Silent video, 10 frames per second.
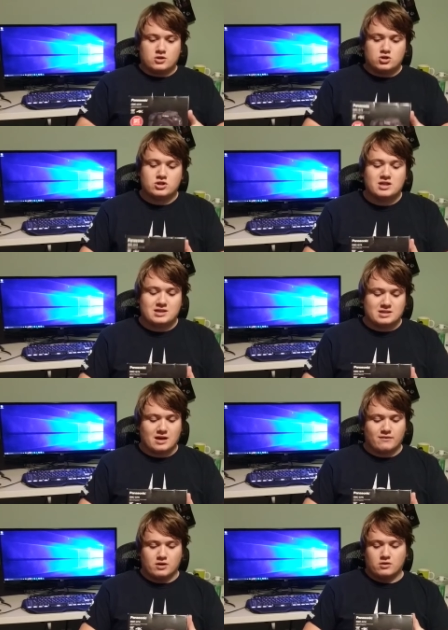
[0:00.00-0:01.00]

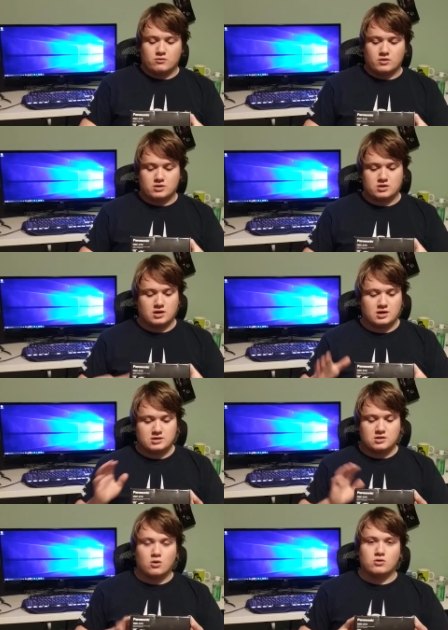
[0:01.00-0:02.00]
G7, which uh,
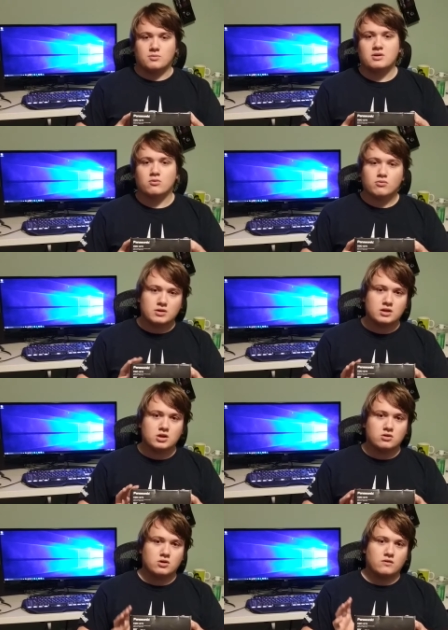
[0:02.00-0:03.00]
is known to be a really
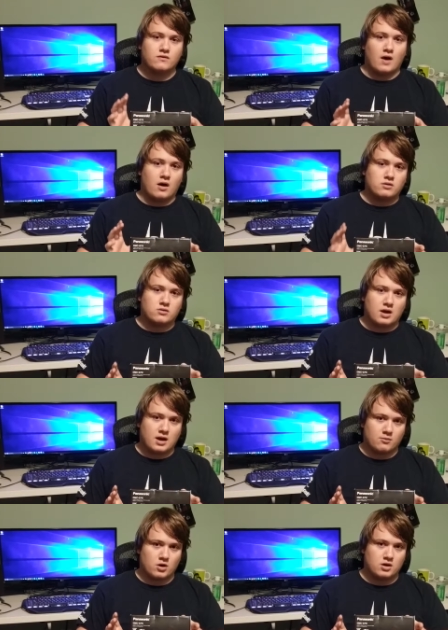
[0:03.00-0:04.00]
good value
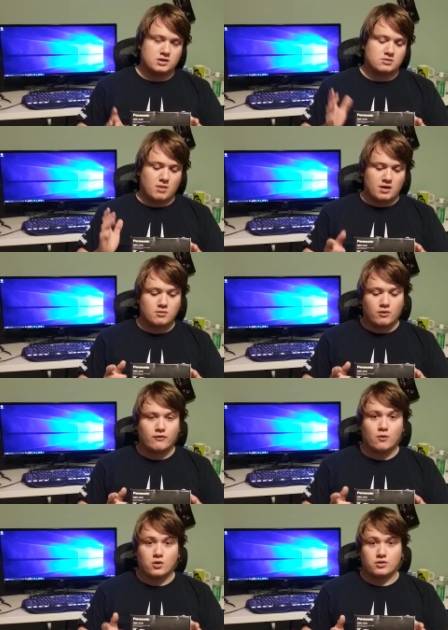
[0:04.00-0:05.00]
camera. It's a micro
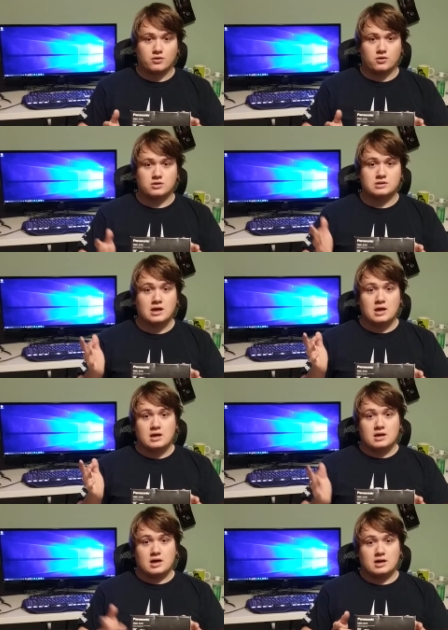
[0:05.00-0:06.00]
four thirds
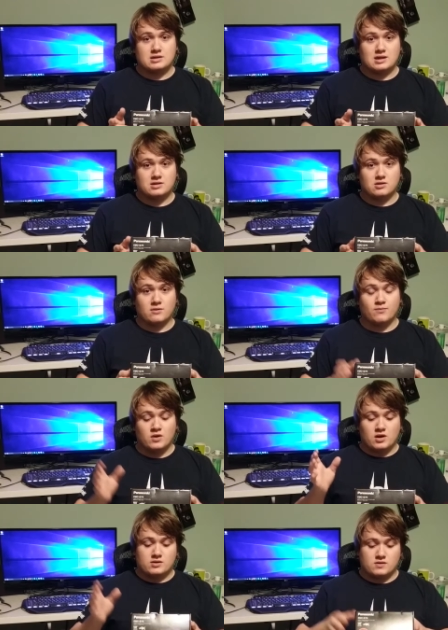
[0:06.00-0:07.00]
uh, sensor,
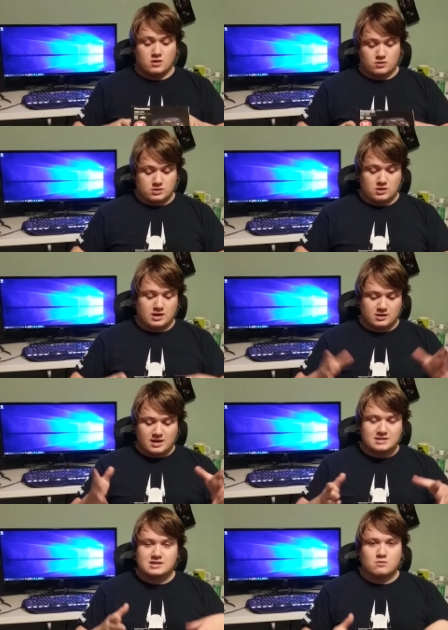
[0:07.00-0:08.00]
so there's a lot of
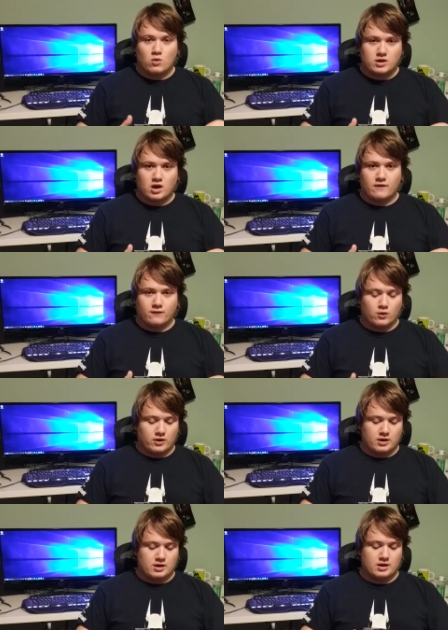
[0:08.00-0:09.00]
lenses and whatnot
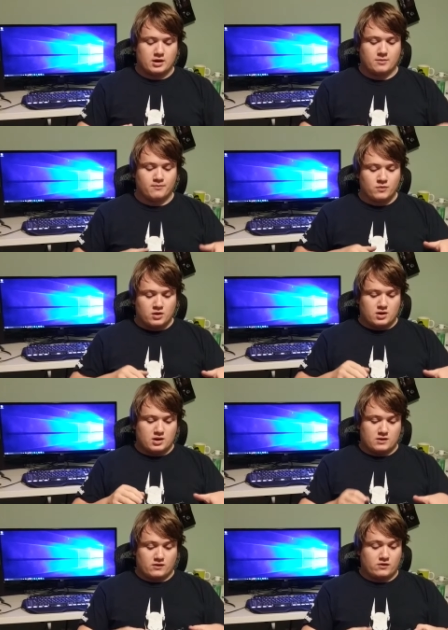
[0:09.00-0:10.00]
for it. Um,
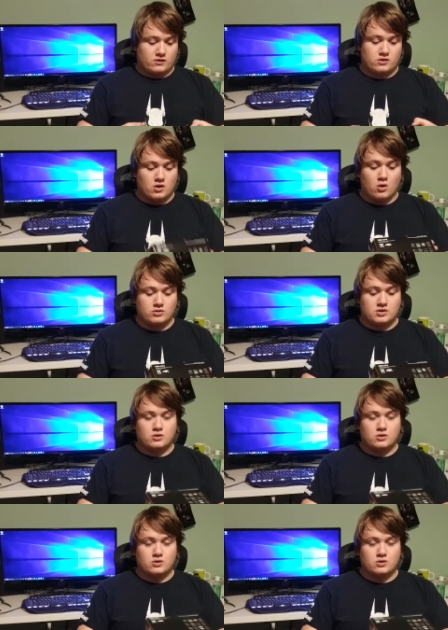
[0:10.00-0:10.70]
it's known